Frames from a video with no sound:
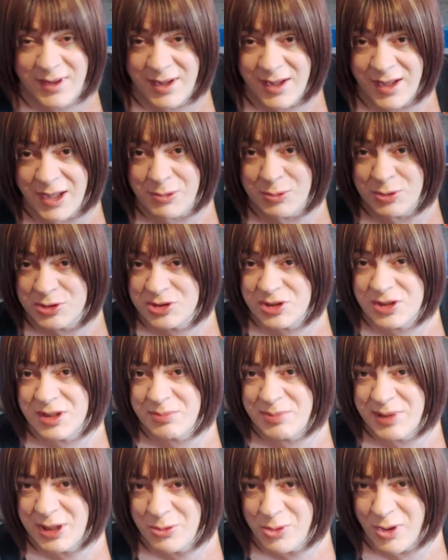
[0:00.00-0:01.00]
it was going to
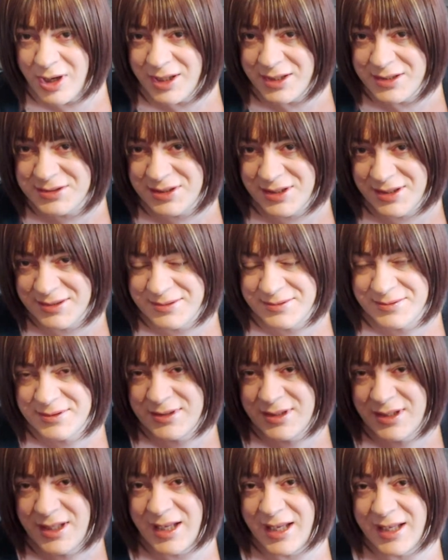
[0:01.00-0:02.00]
be quieter
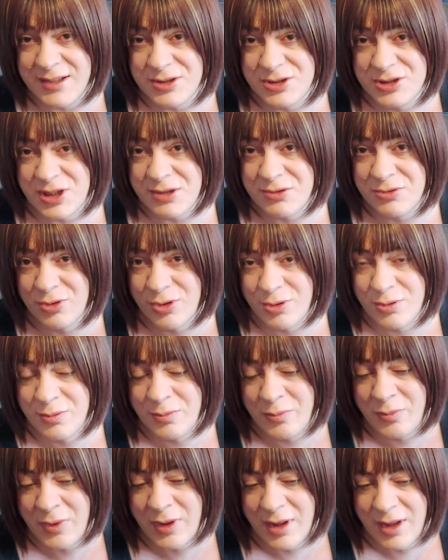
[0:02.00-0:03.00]
in general.
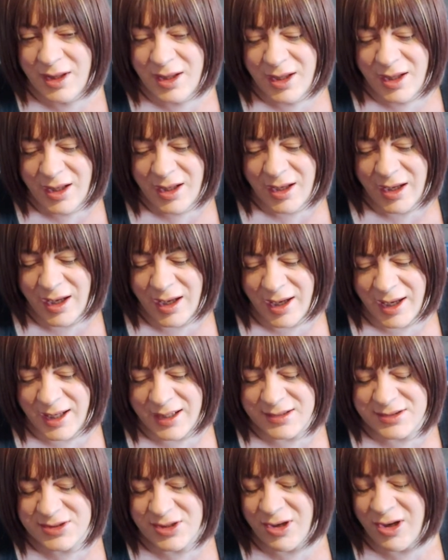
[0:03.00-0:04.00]

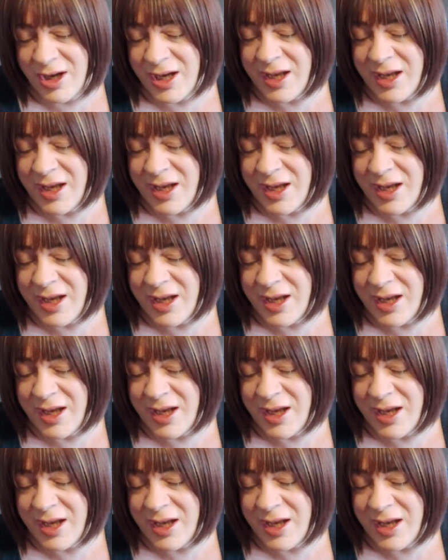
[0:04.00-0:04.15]
And I